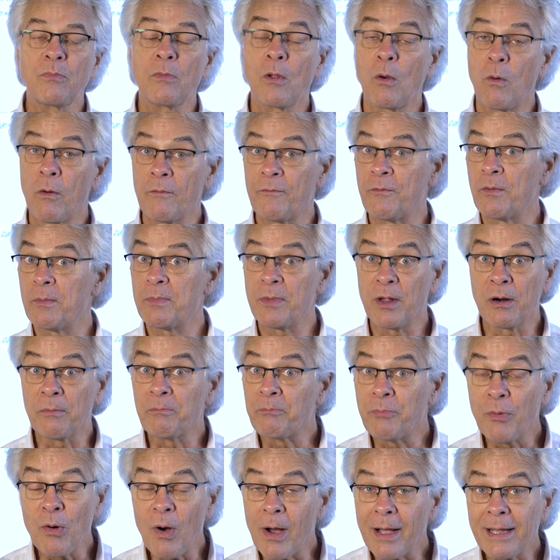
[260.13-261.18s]
or from their
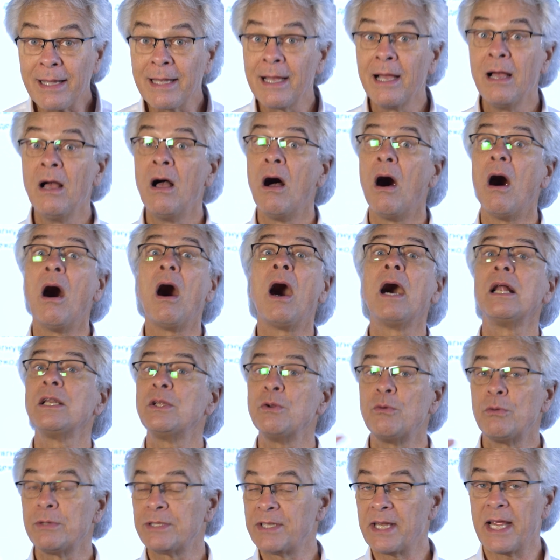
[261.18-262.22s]
book
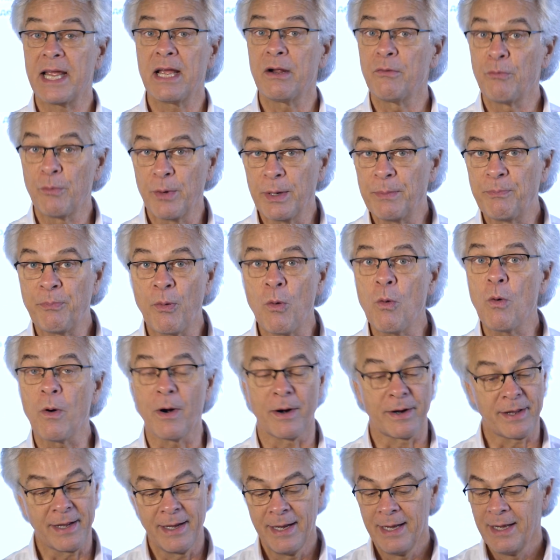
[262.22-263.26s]
onto, say, a
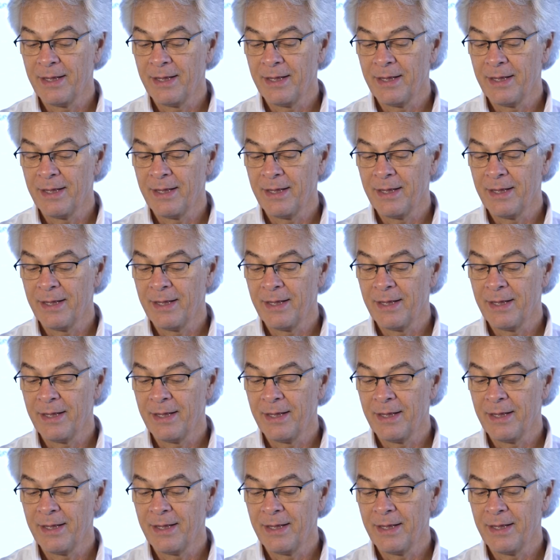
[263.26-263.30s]
report.